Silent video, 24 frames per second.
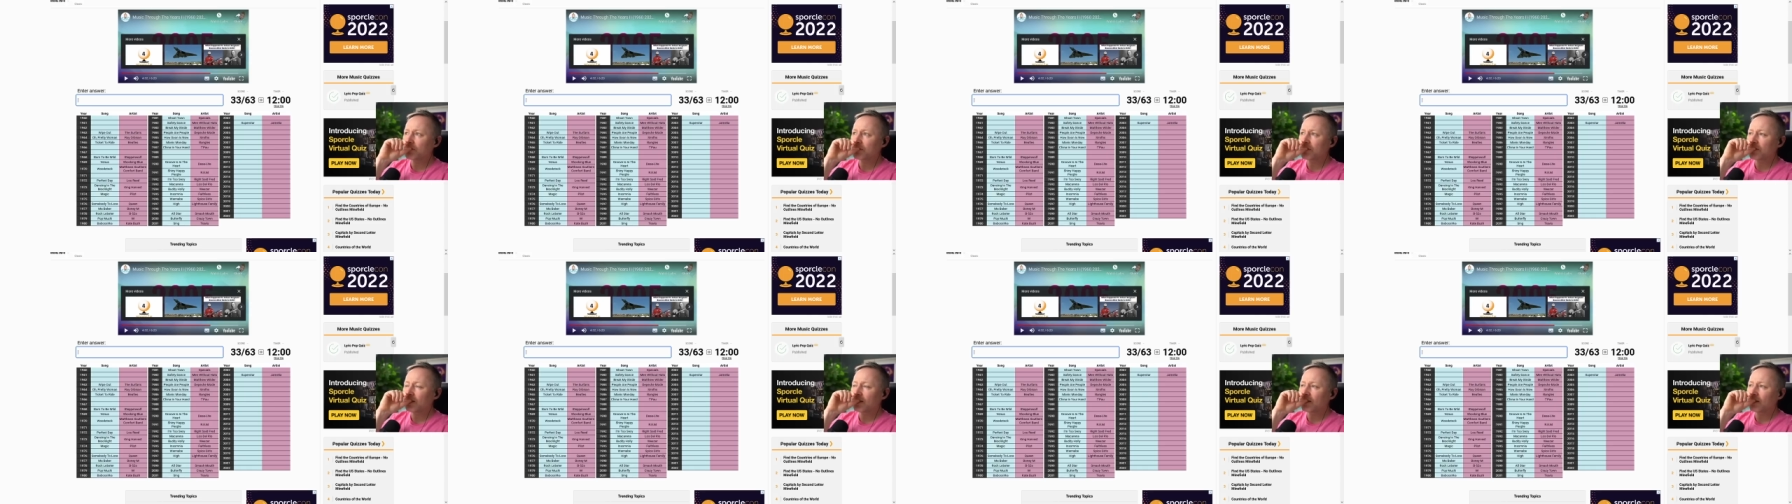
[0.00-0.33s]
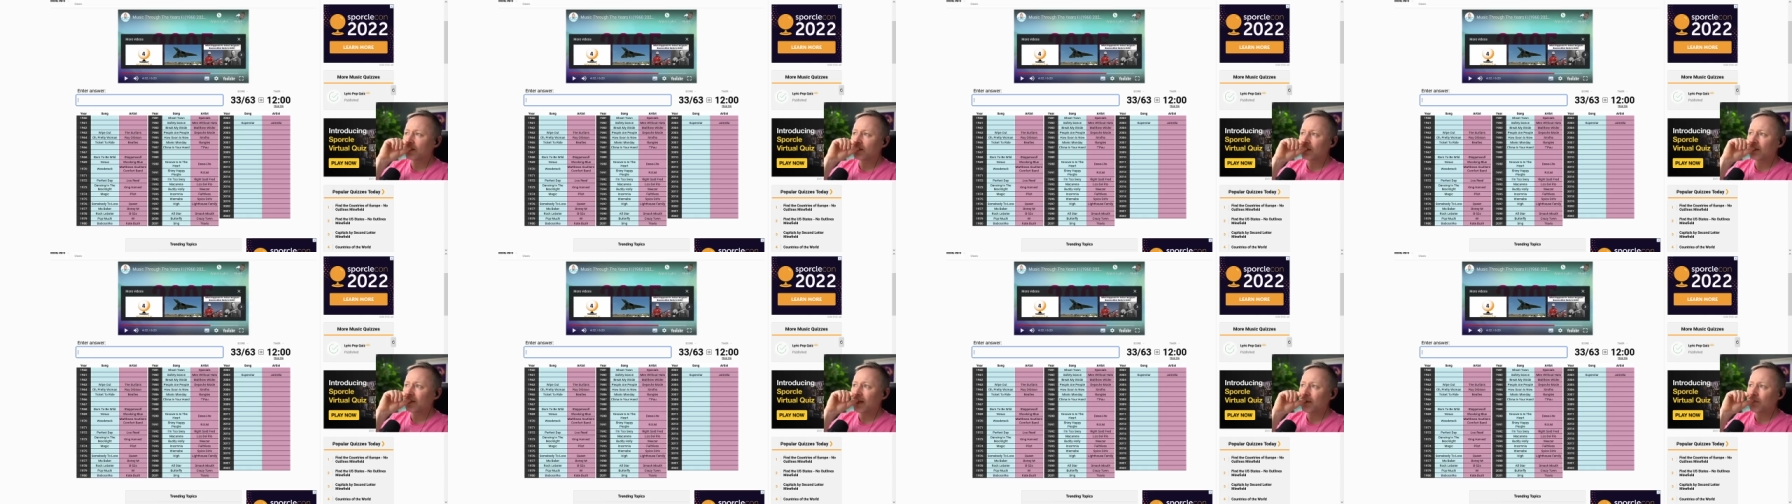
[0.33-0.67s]
it's
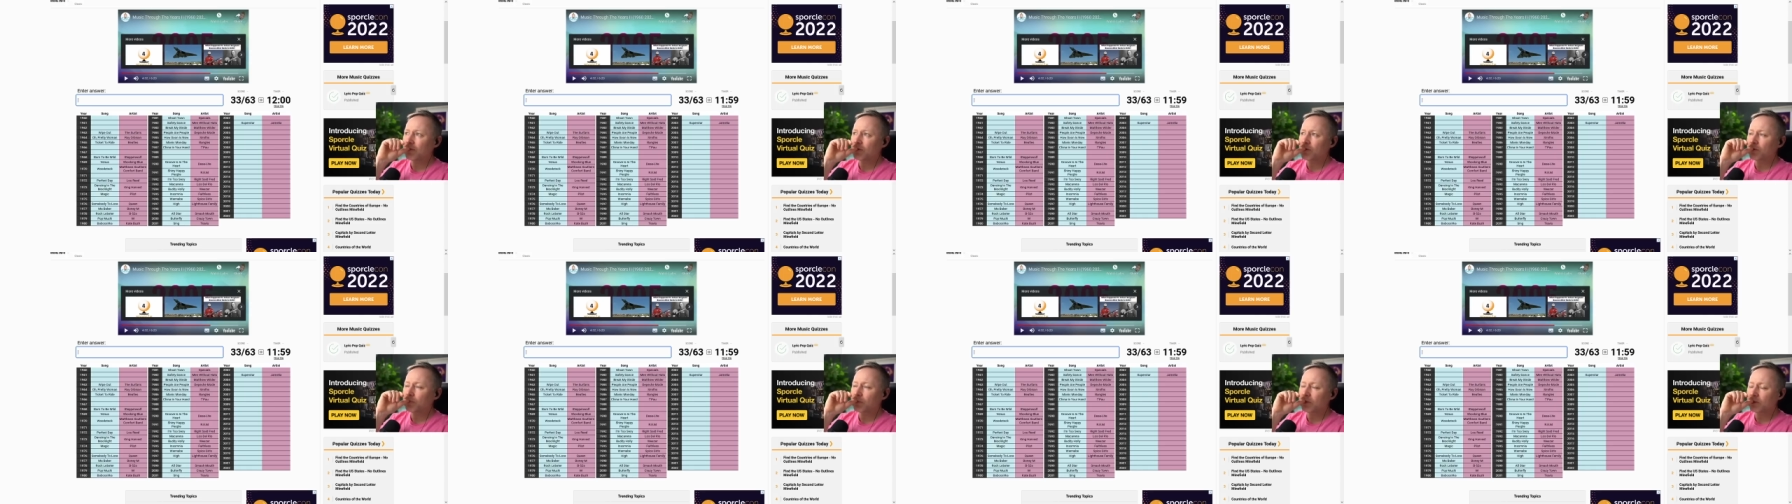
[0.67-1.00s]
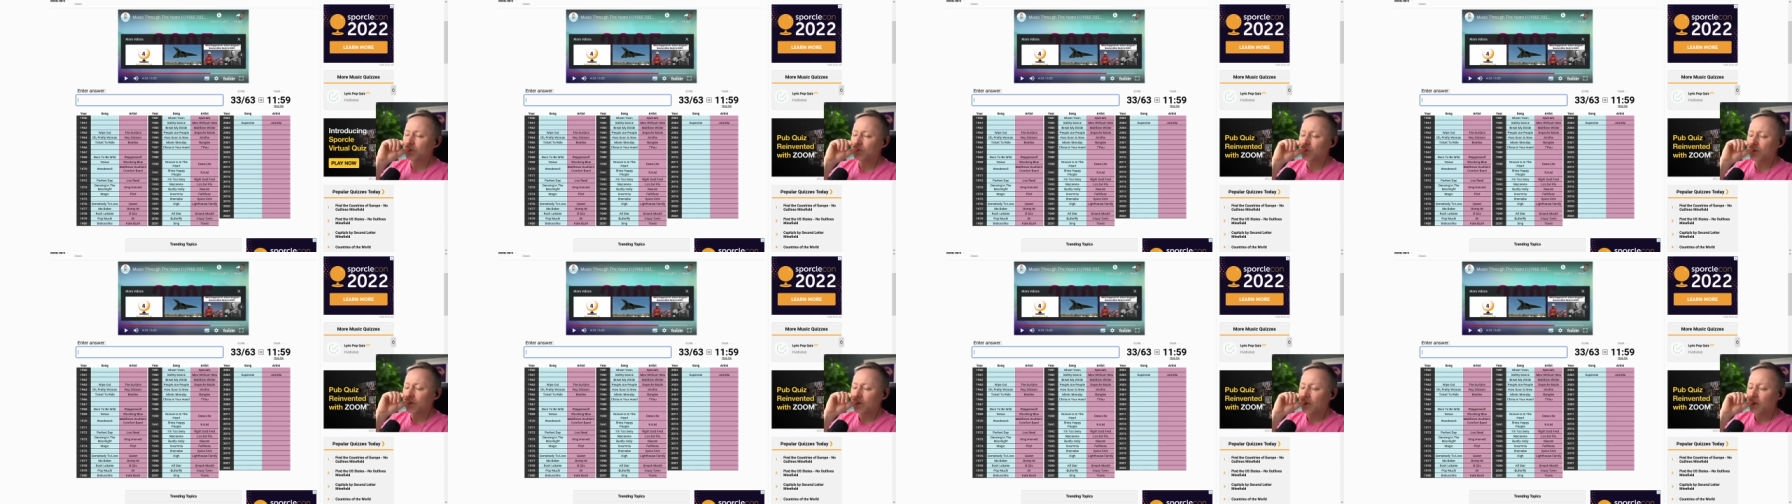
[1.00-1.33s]
that Chemical
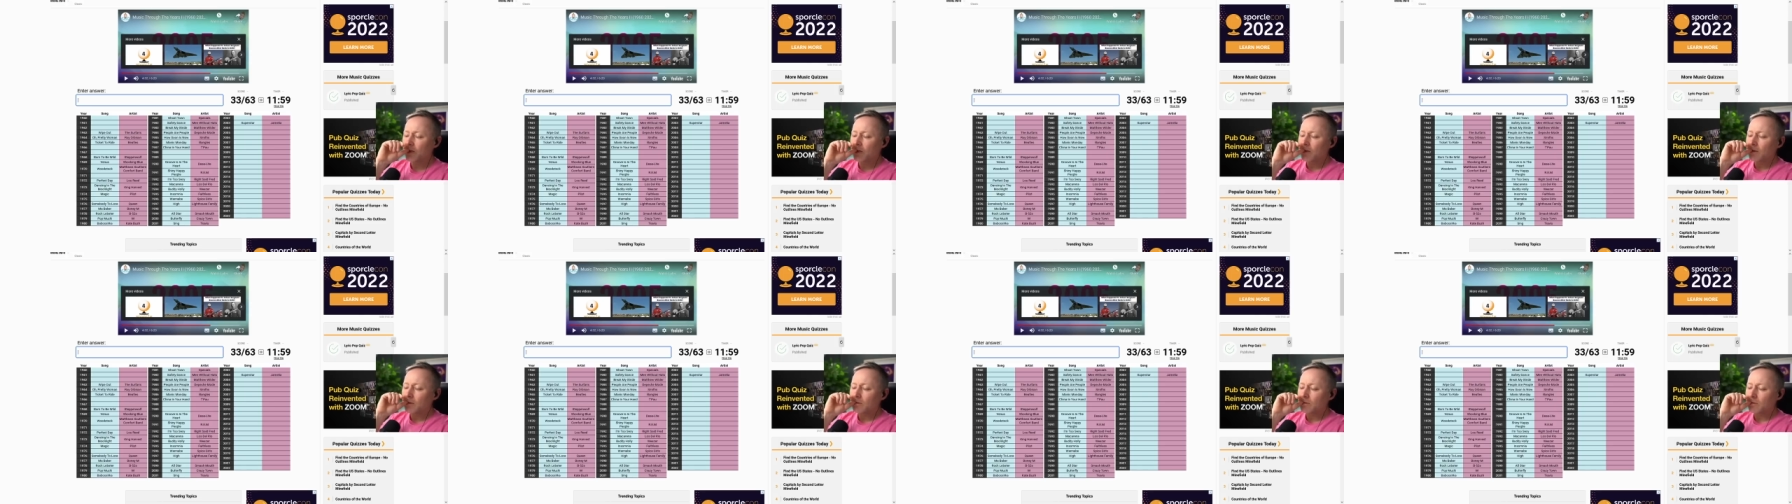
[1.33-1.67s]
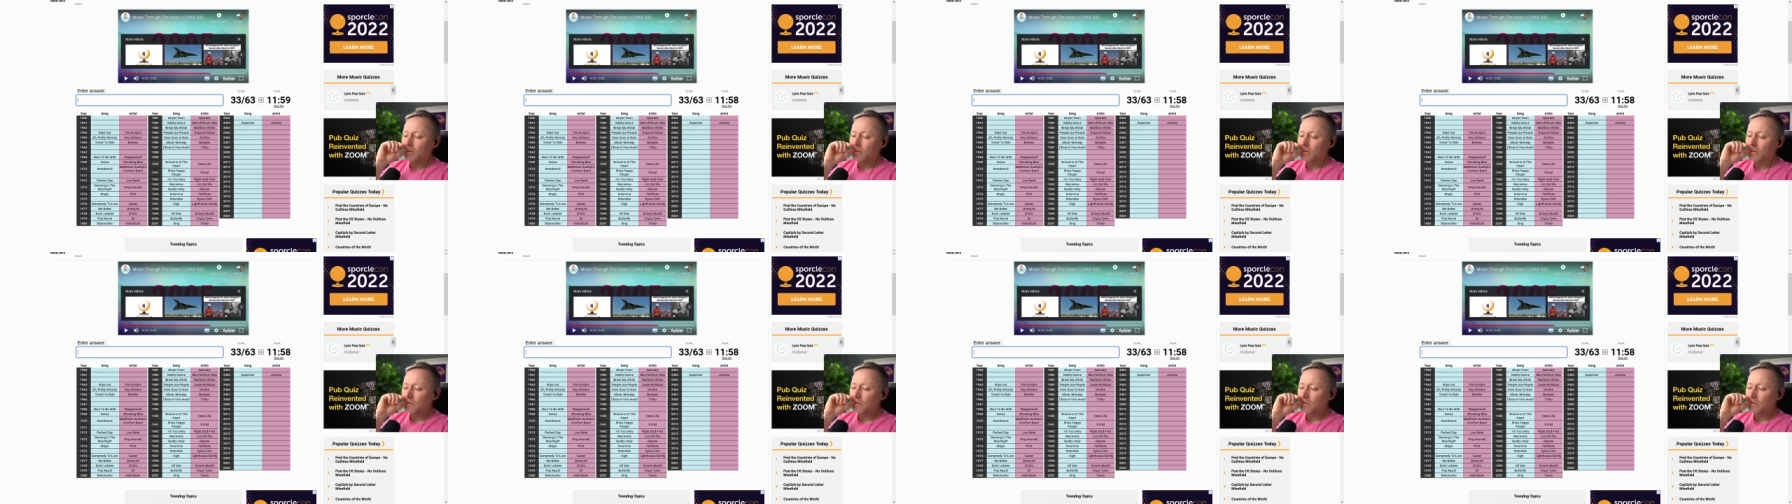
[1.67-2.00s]
Brothers one.
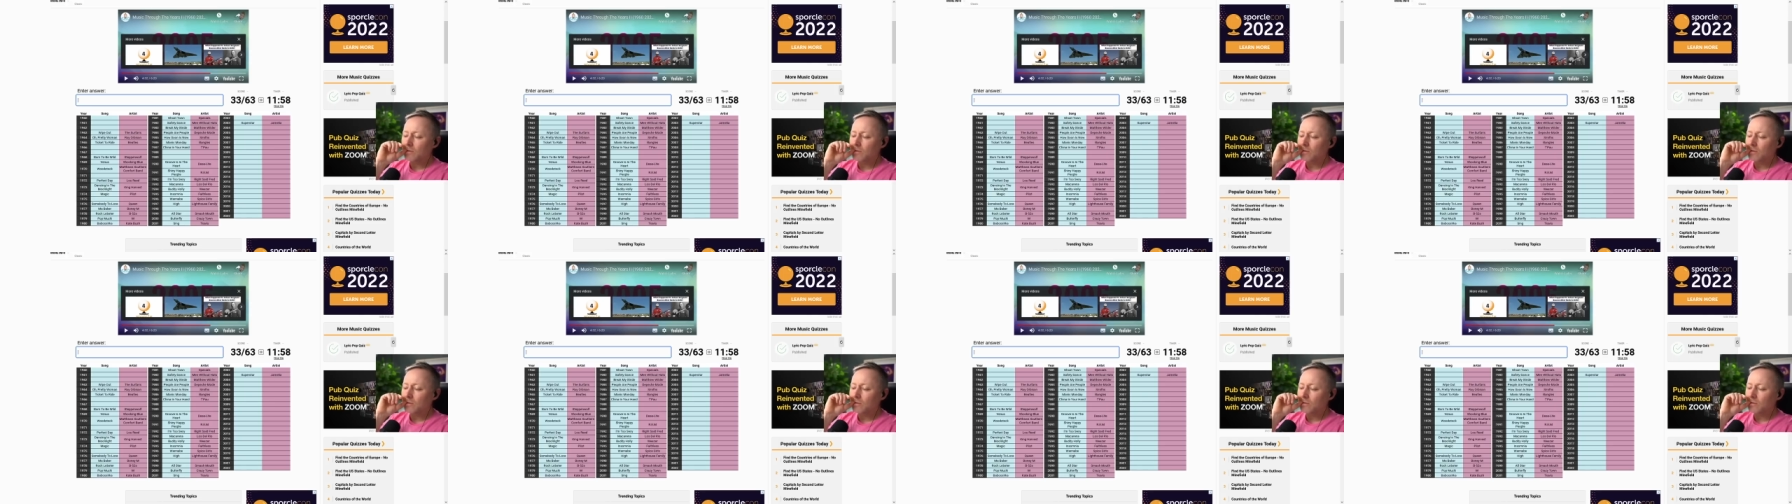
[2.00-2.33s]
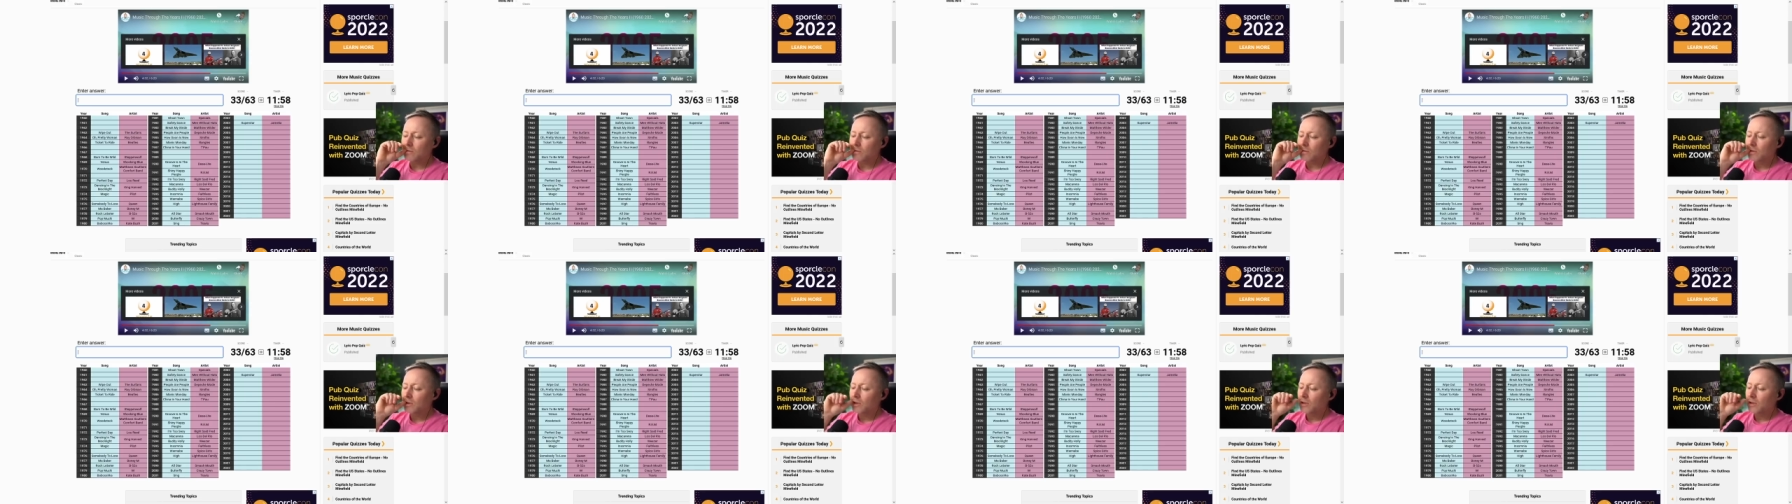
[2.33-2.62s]
Duh, duh, duh.